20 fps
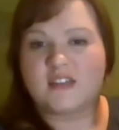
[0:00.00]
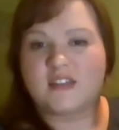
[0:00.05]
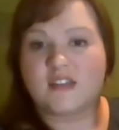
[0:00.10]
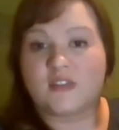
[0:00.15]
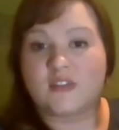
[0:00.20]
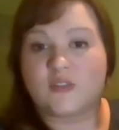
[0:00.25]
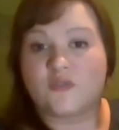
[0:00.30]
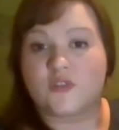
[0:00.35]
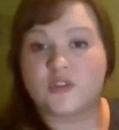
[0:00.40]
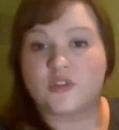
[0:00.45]

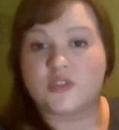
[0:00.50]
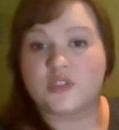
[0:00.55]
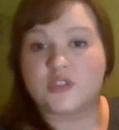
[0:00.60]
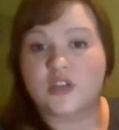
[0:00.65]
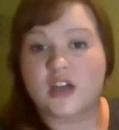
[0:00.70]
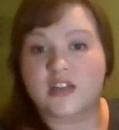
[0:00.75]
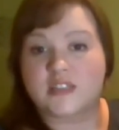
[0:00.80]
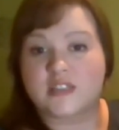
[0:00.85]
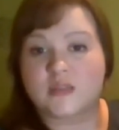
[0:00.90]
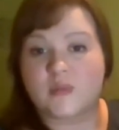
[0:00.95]
that the verse
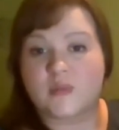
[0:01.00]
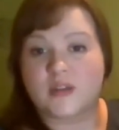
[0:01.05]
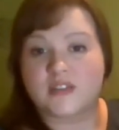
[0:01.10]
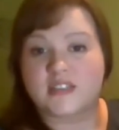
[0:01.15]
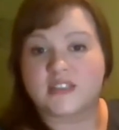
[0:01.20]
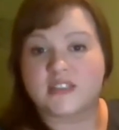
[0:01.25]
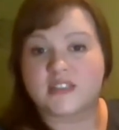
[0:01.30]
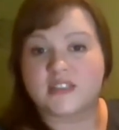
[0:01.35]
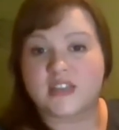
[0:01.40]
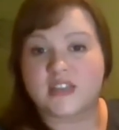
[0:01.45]
talks about
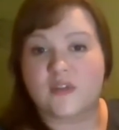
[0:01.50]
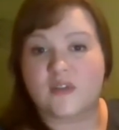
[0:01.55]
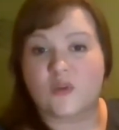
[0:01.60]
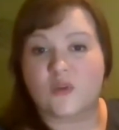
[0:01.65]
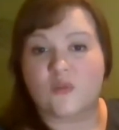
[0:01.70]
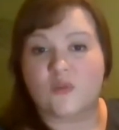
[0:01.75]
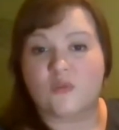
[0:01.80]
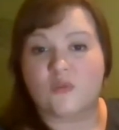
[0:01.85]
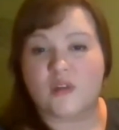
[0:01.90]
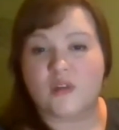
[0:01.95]
to stay on
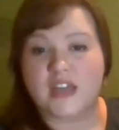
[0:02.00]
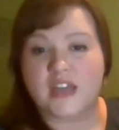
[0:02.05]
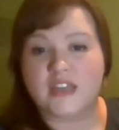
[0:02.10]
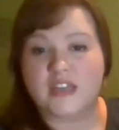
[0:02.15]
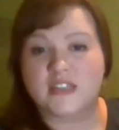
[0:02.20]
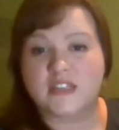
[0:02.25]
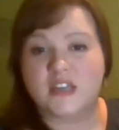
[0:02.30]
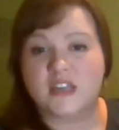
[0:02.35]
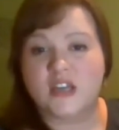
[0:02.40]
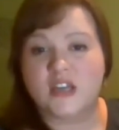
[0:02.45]
the
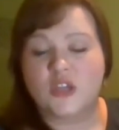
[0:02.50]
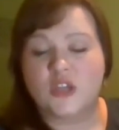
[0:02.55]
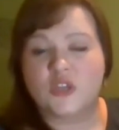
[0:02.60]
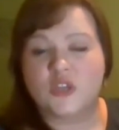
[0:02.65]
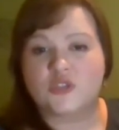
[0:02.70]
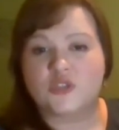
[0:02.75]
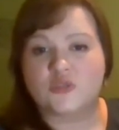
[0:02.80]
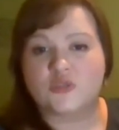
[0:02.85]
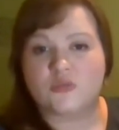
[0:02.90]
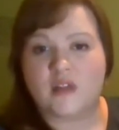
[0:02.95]
right
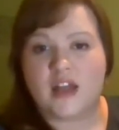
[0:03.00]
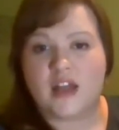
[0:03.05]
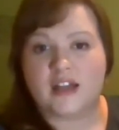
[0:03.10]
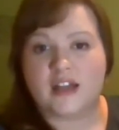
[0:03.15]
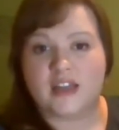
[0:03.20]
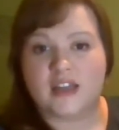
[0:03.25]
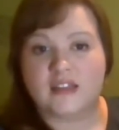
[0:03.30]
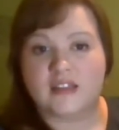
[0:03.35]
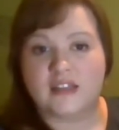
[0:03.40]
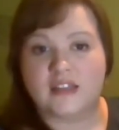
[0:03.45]

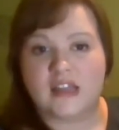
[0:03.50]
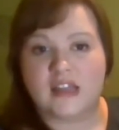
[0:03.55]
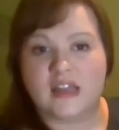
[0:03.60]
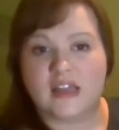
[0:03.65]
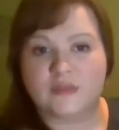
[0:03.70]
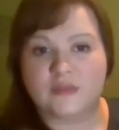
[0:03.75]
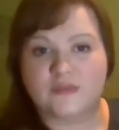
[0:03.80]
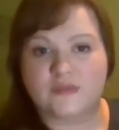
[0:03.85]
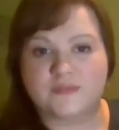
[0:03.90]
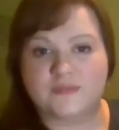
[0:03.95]
track in
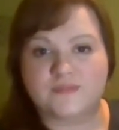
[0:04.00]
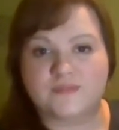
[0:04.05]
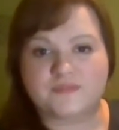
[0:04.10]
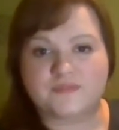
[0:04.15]
life.